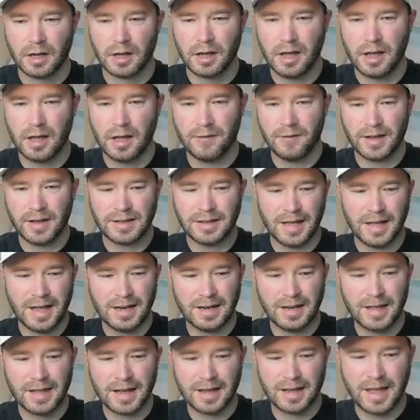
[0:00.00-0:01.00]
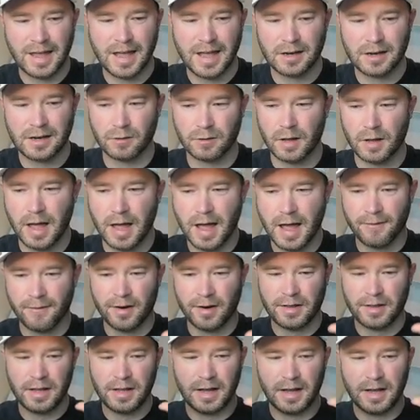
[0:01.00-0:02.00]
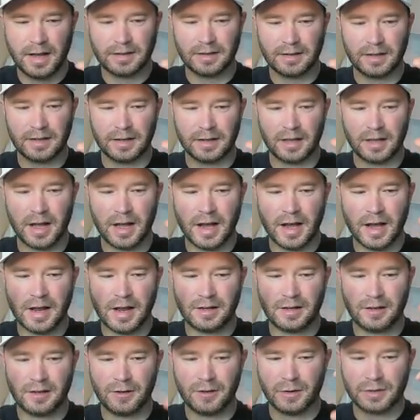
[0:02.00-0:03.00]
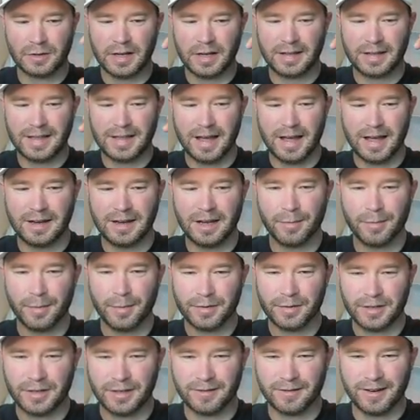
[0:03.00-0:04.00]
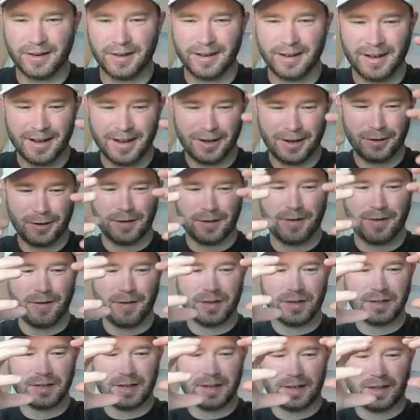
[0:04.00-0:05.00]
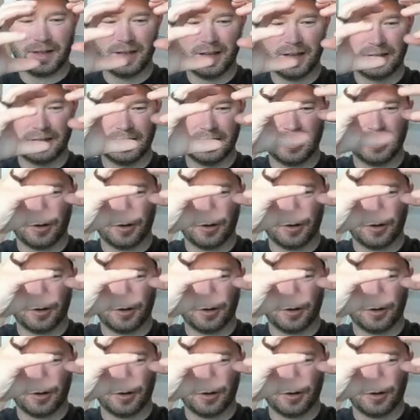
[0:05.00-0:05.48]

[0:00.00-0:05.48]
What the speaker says: If at the end of that candle, everything isn't aligned, you know, it's kind of like that Enigma machine, right? Like if everything's like this and